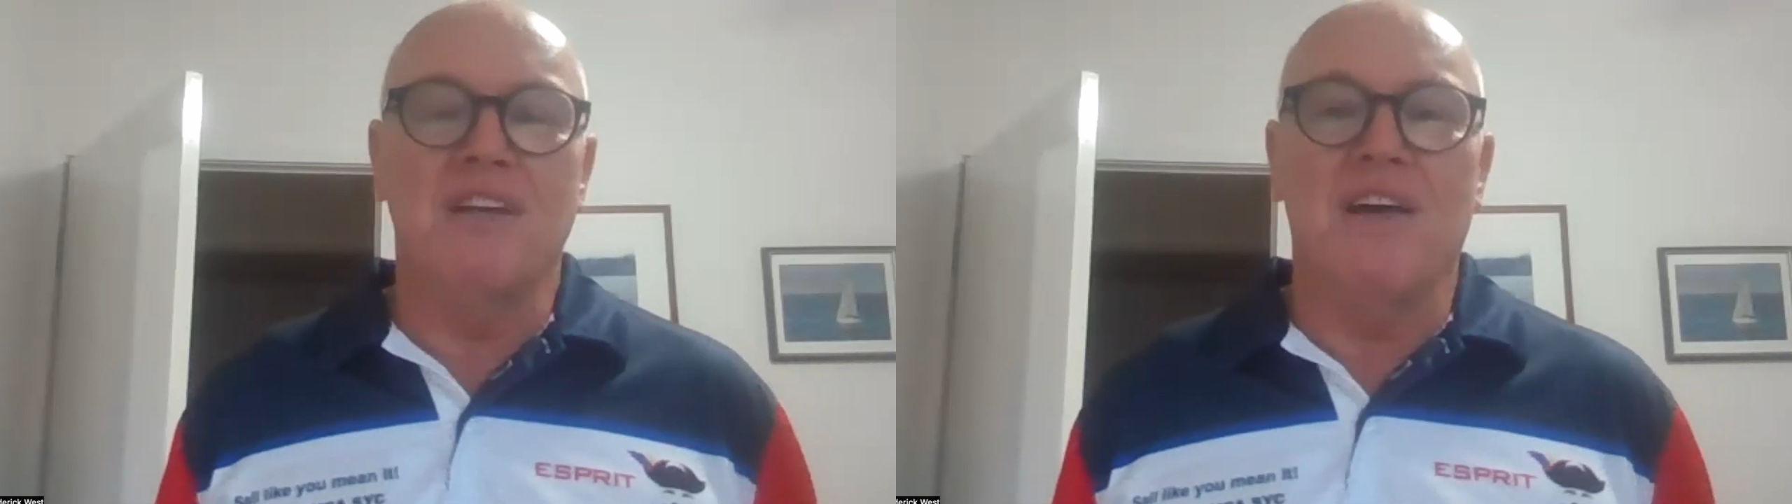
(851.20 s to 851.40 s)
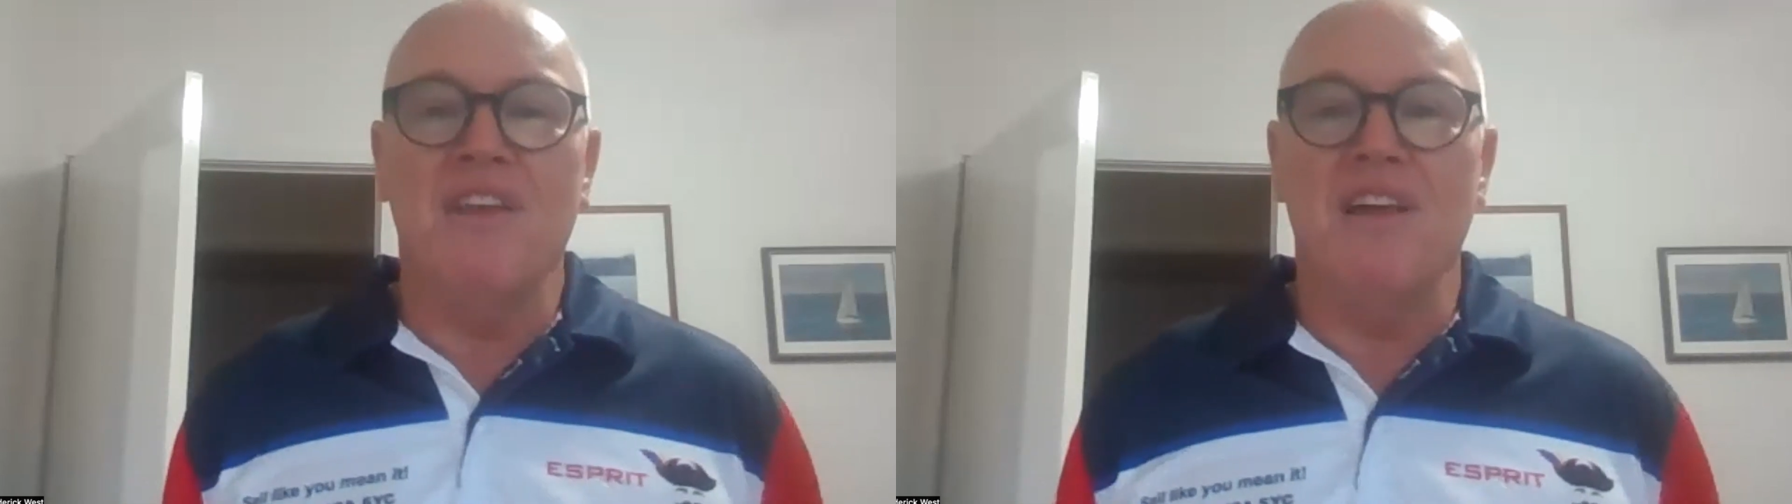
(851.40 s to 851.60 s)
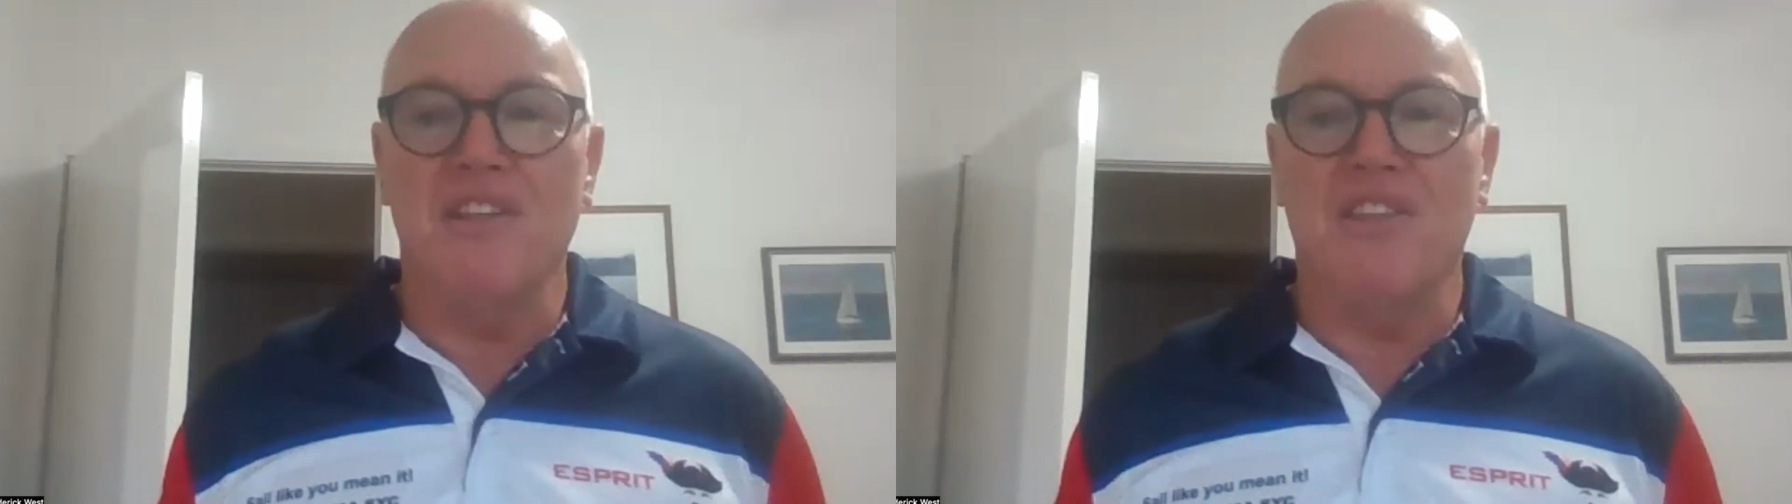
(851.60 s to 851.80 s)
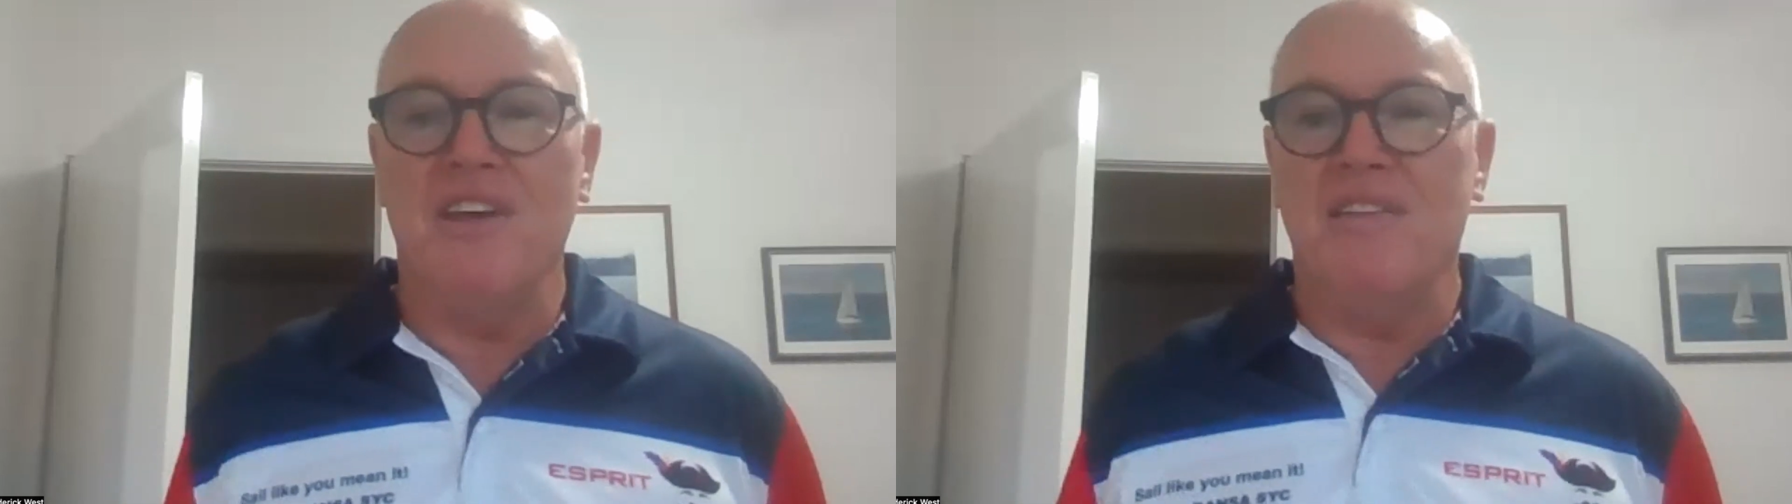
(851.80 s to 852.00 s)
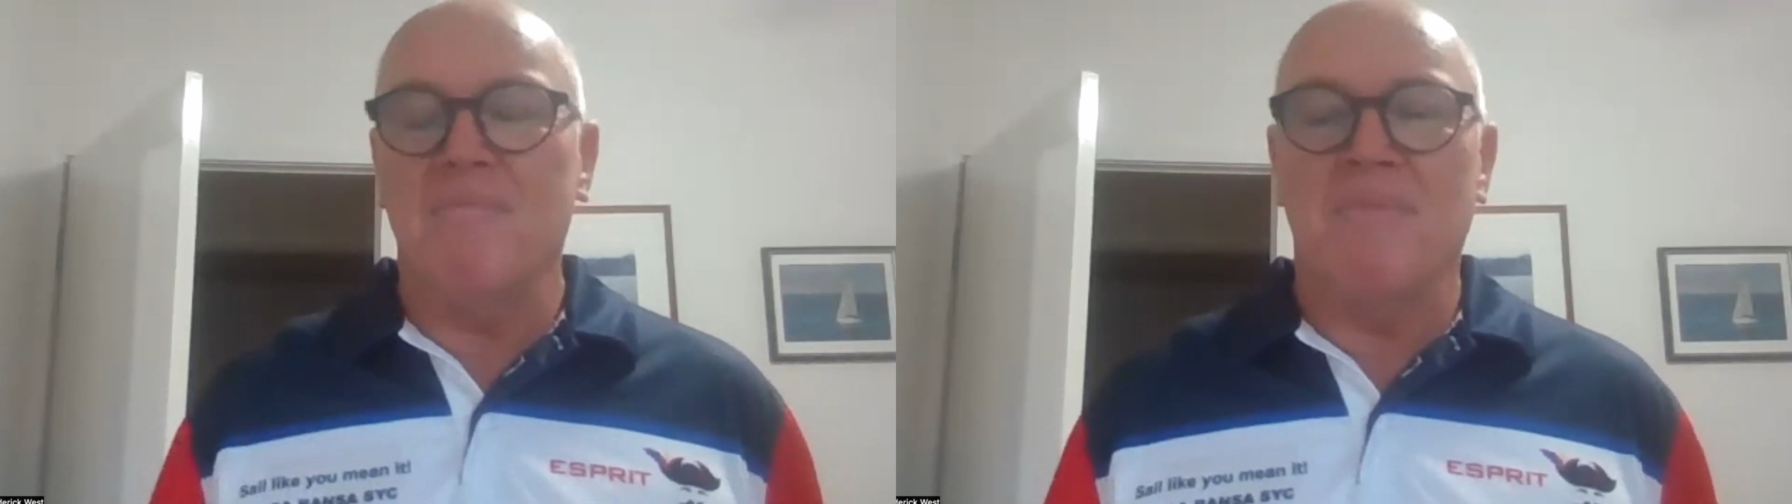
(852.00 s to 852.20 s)
done the other
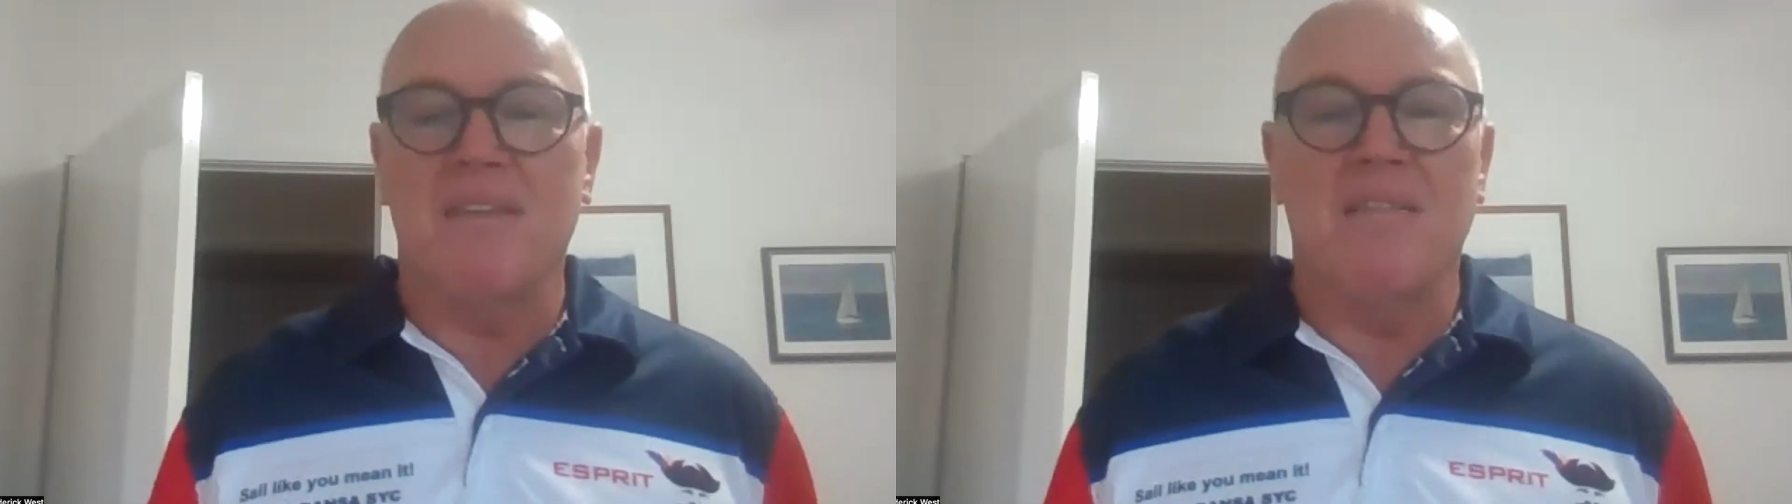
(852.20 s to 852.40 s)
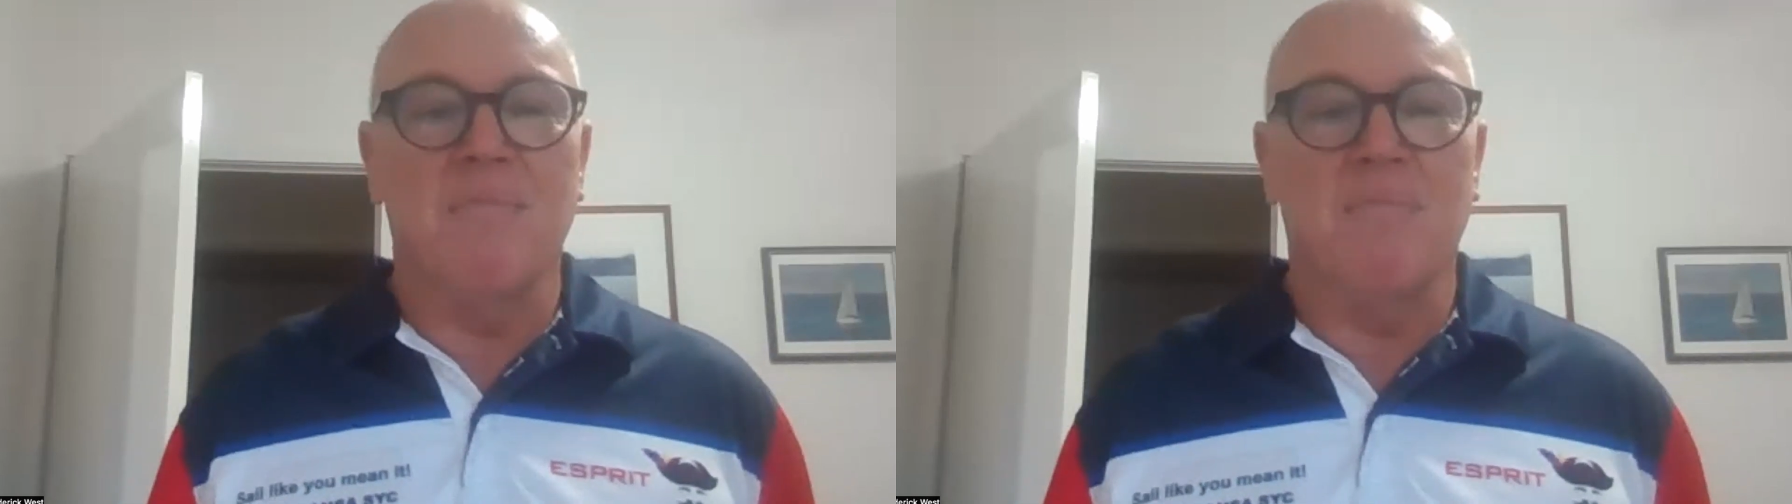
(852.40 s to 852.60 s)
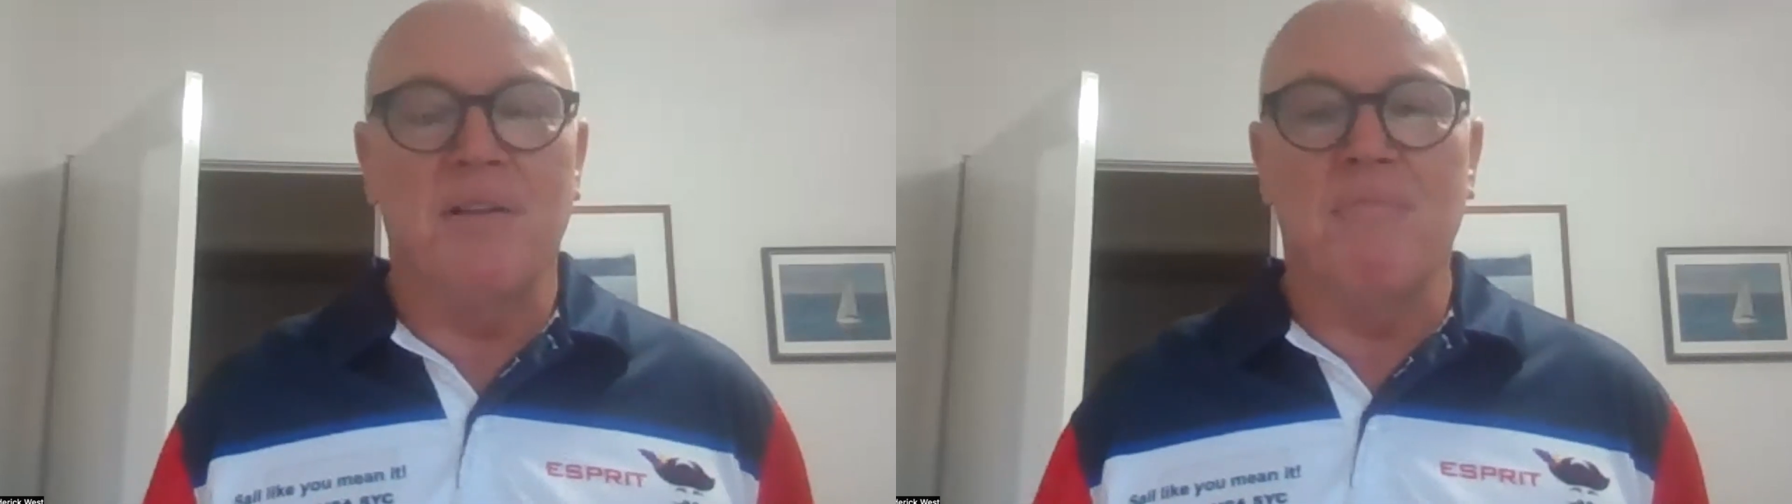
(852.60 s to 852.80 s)
thing, but